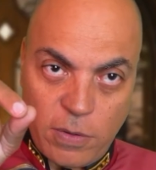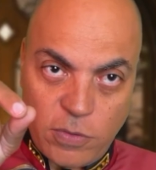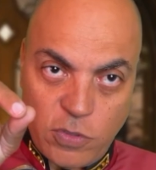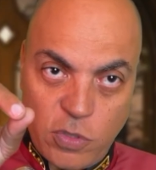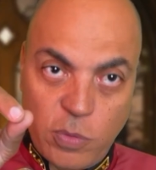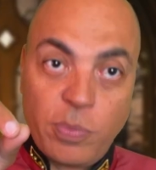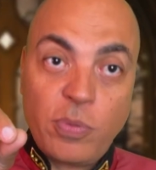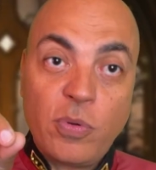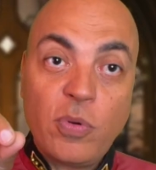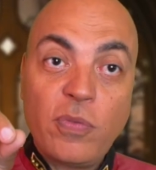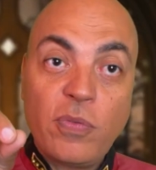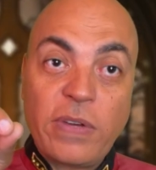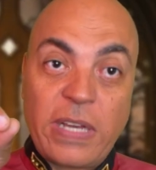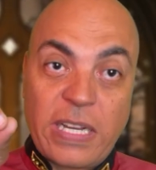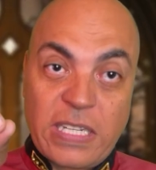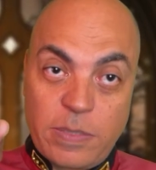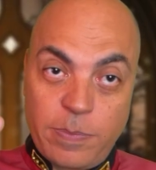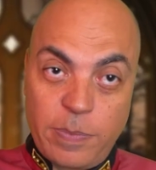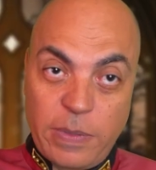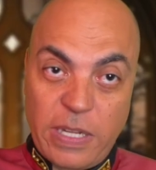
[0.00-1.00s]
to prove
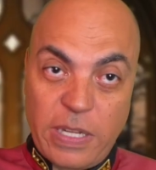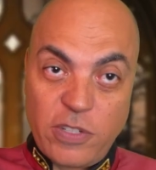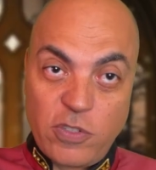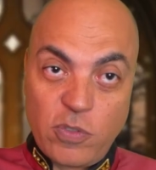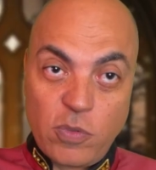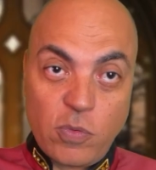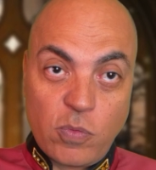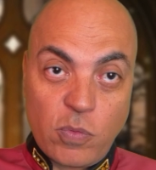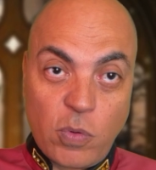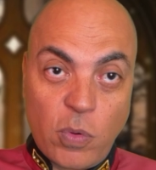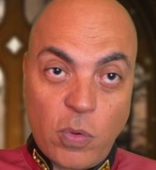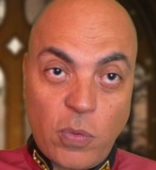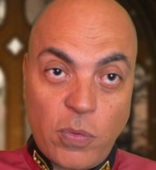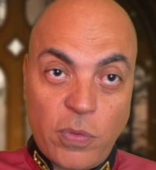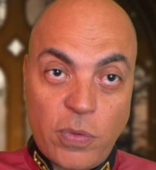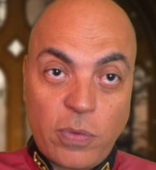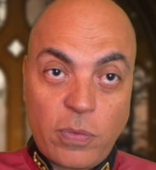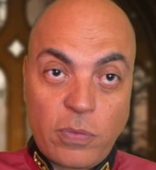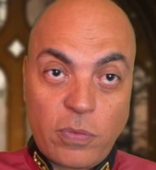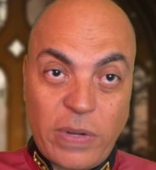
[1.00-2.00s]
exponential
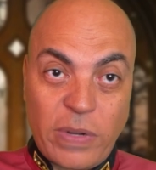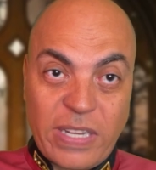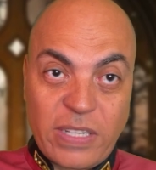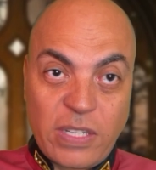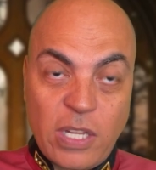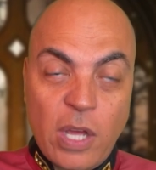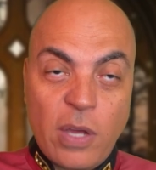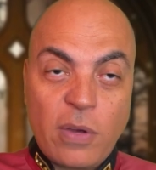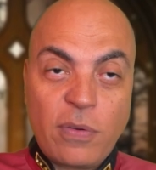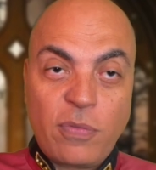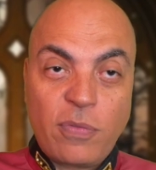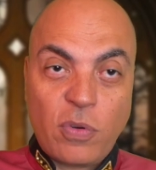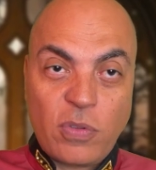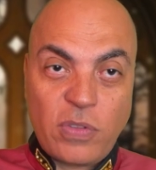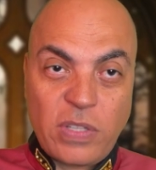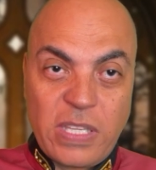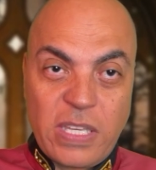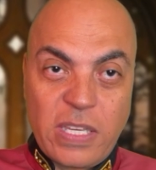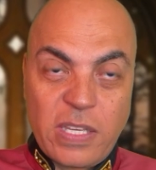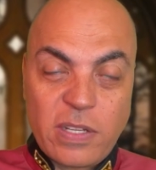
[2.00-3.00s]
growth rate for
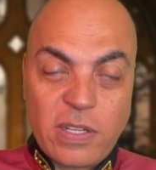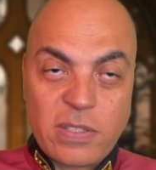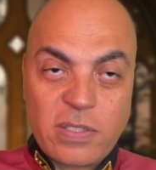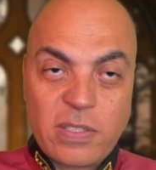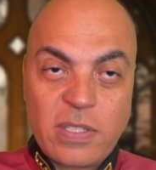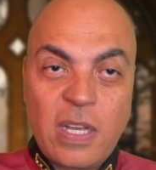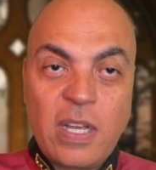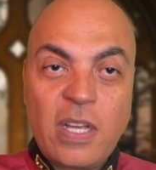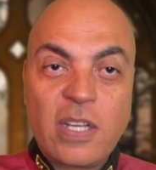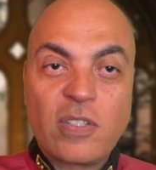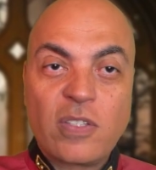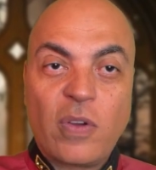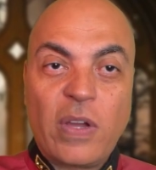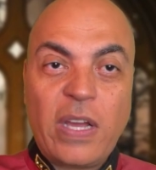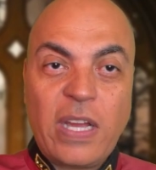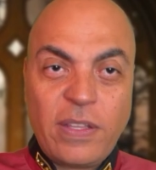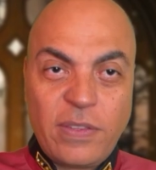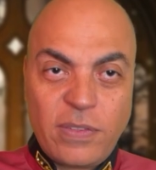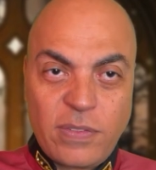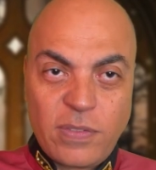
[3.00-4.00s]
the years. So
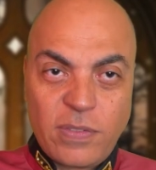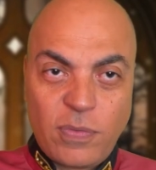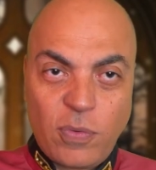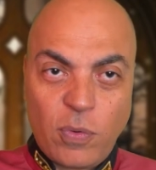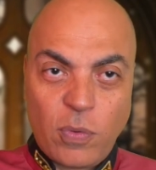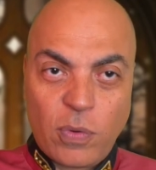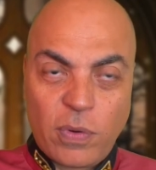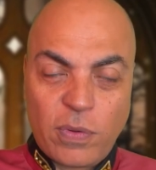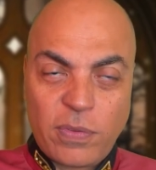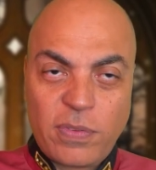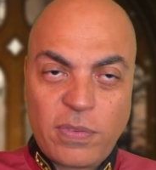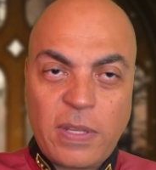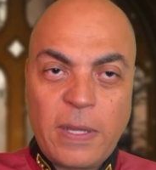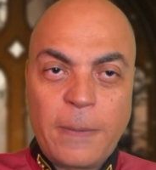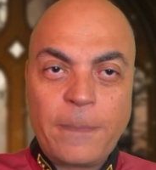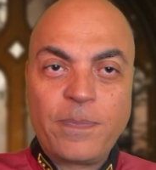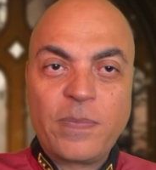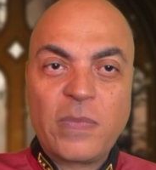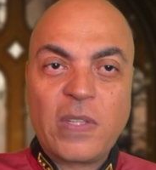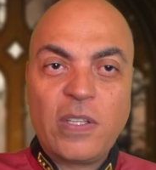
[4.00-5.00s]
henceforth,
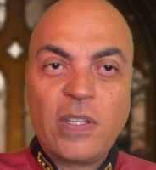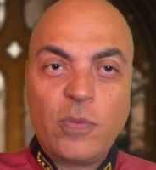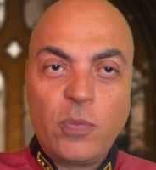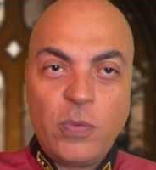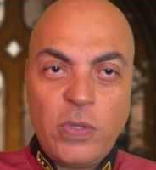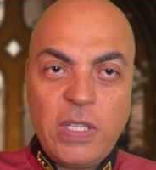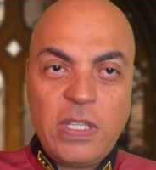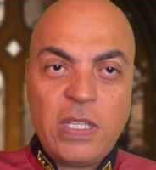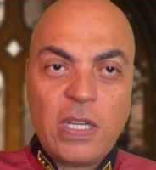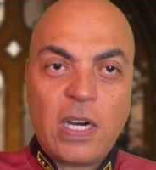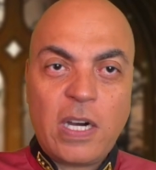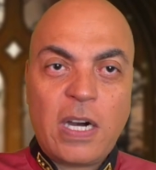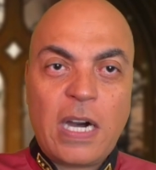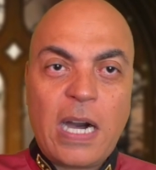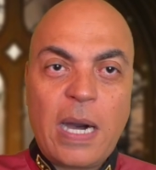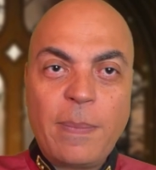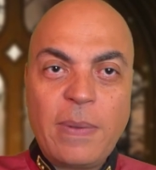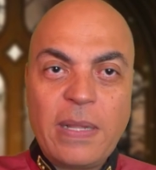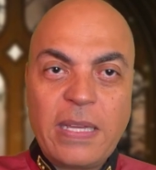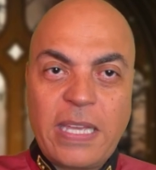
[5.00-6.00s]
we are
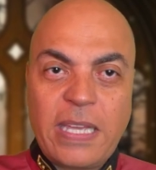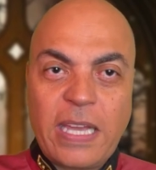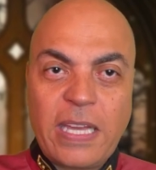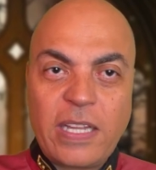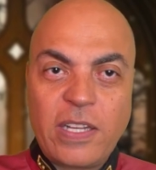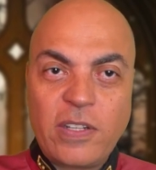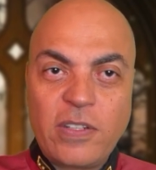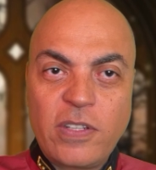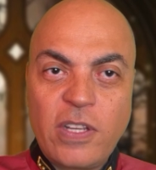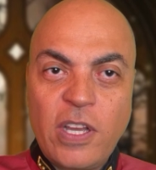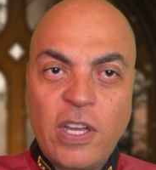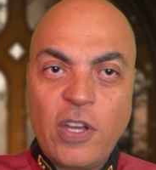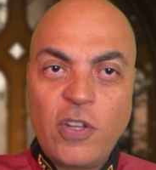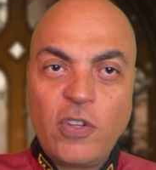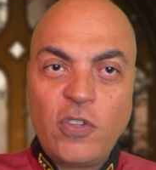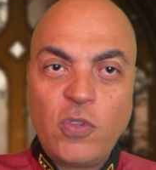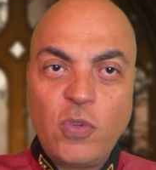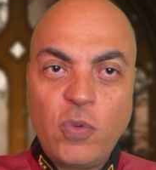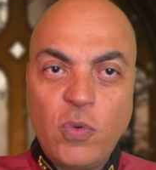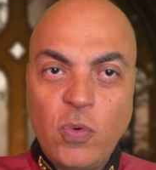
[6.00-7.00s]
obligated
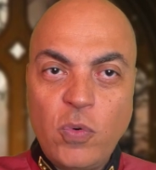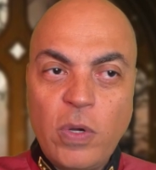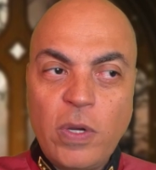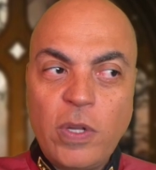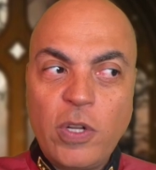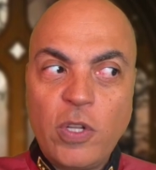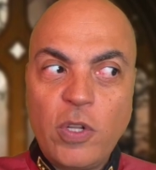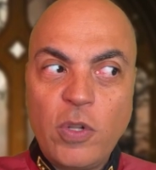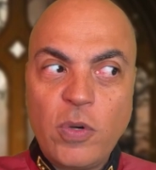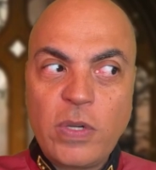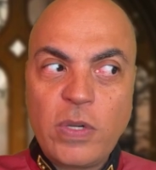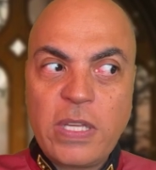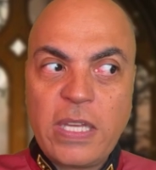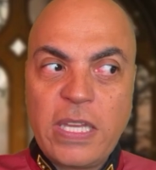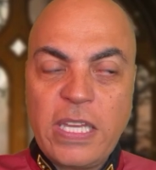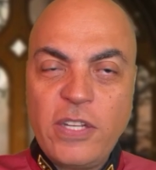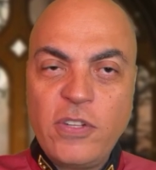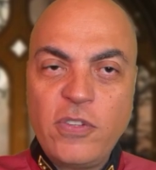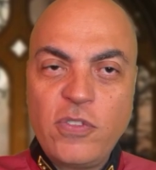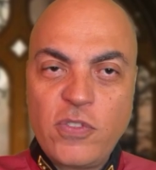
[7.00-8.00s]
to
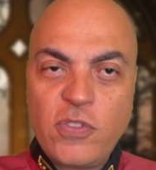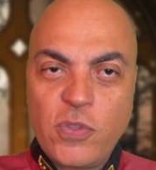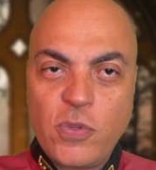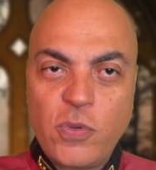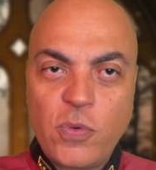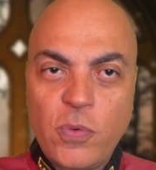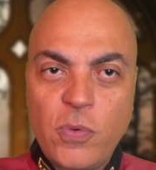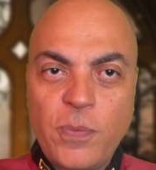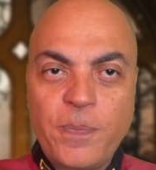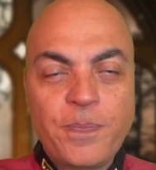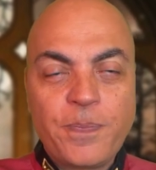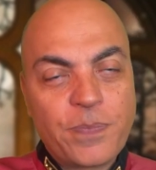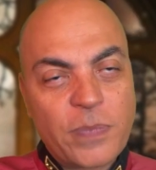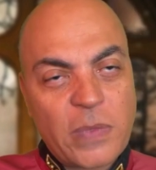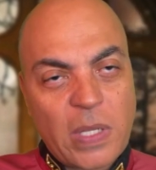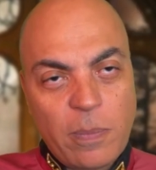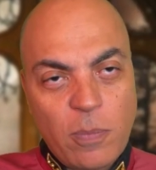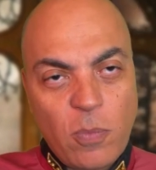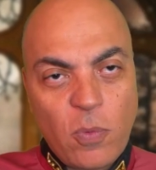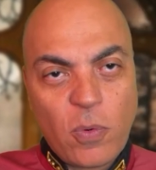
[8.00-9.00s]
look into
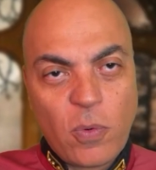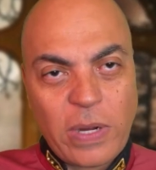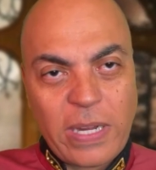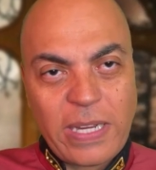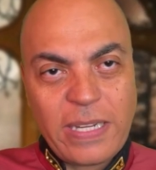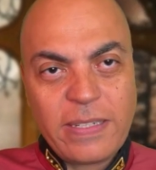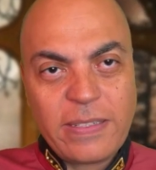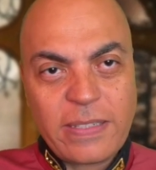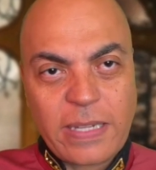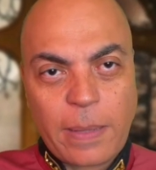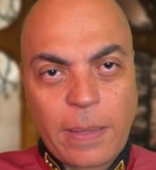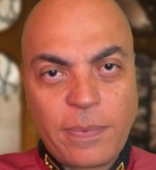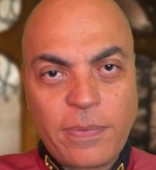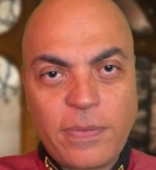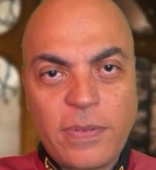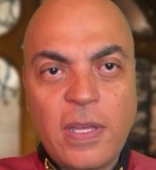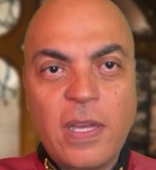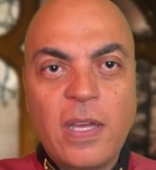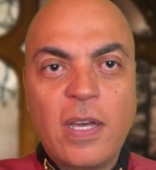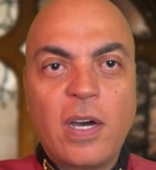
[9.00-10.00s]
more
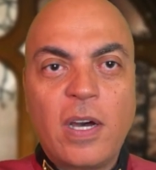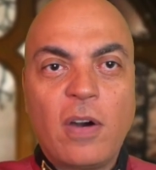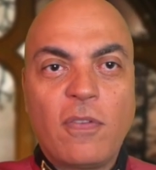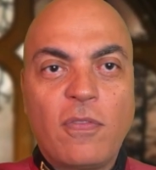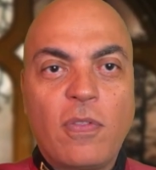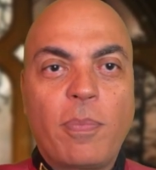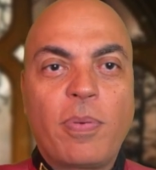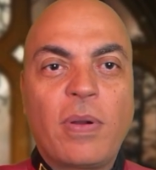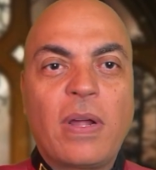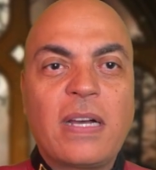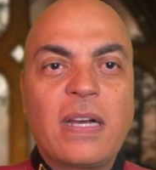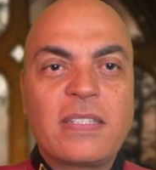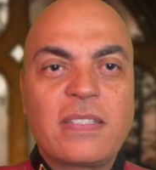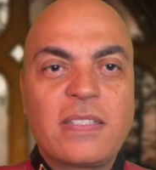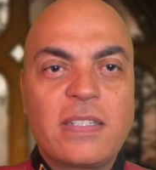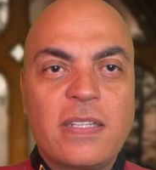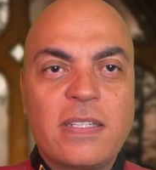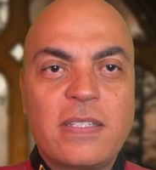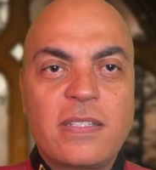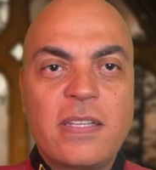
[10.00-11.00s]
in-depth of the
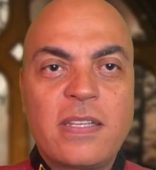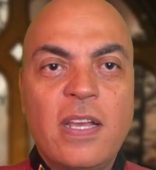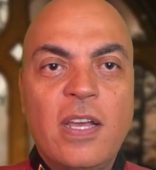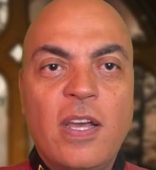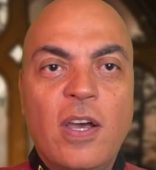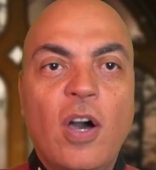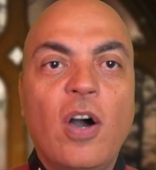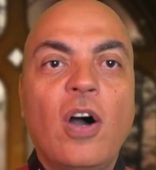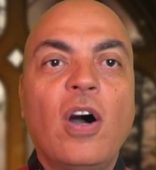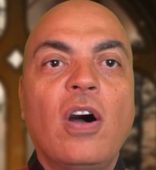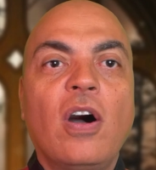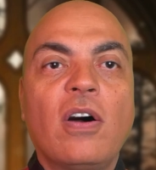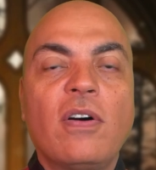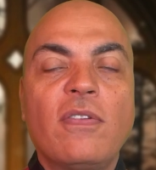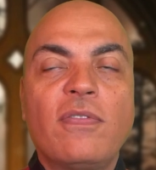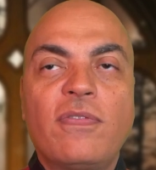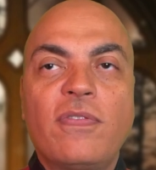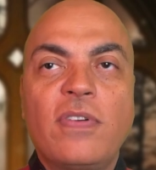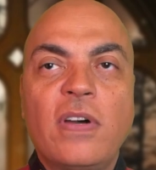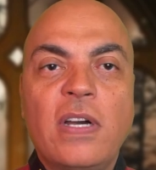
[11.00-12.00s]
process of